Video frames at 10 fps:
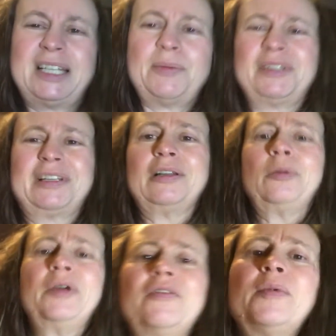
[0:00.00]
table's a little
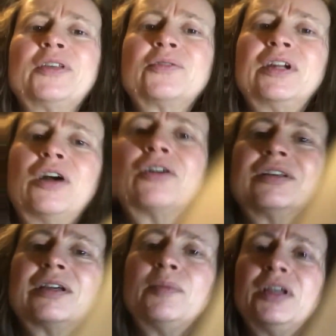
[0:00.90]
bit of a mess right now
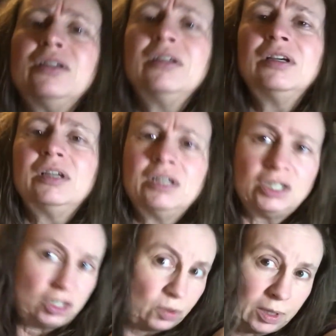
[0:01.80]
because I've been
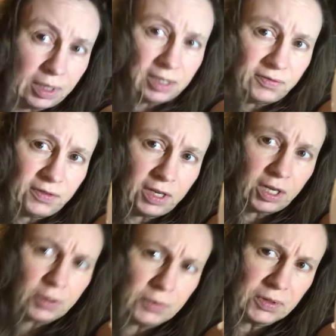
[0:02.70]
doing these
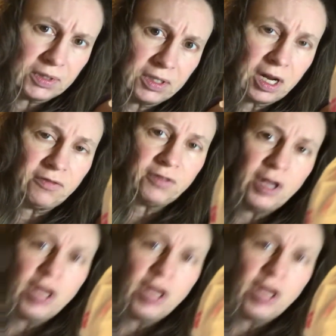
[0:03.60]
videos and stuff.